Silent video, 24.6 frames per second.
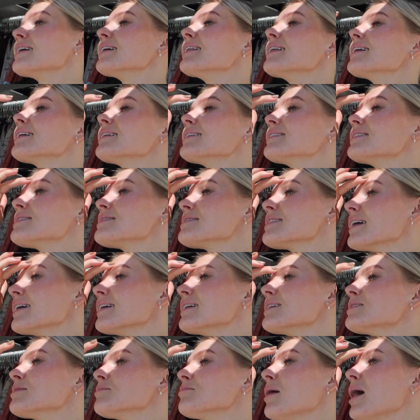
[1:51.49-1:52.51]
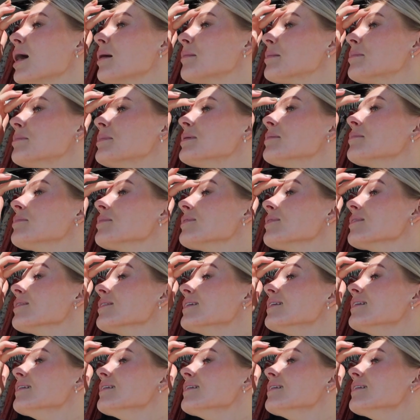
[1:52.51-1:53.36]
I like decided to pop a pimple,